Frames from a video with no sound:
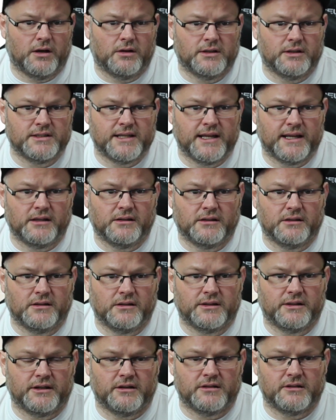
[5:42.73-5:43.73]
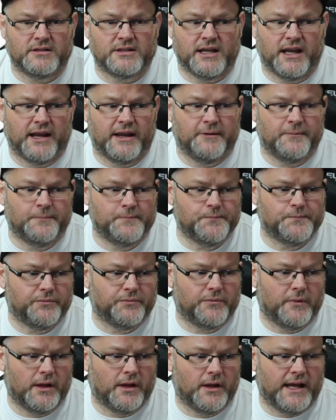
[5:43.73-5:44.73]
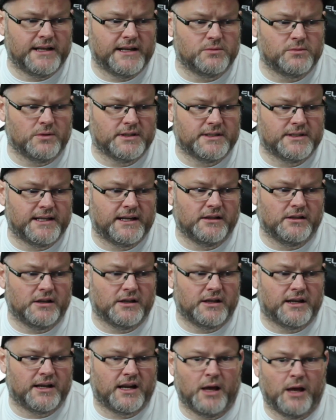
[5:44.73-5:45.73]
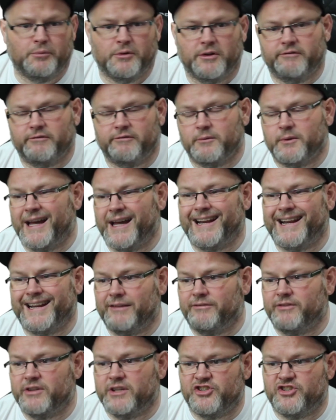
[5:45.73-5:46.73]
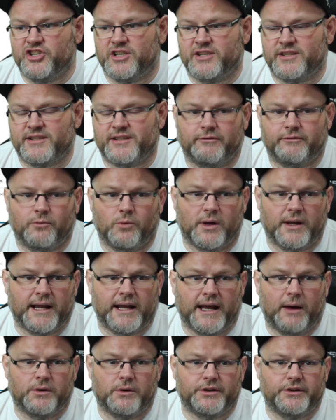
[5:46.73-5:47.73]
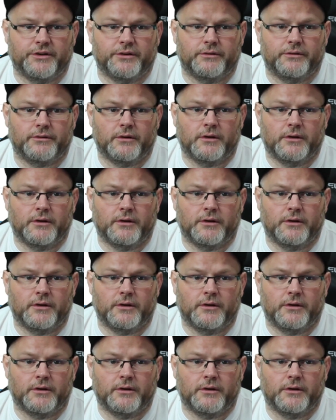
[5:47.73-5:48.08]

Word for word: and take a look at their site. I just want to take a look at a couple of them, kind of give you a gist of what I would do.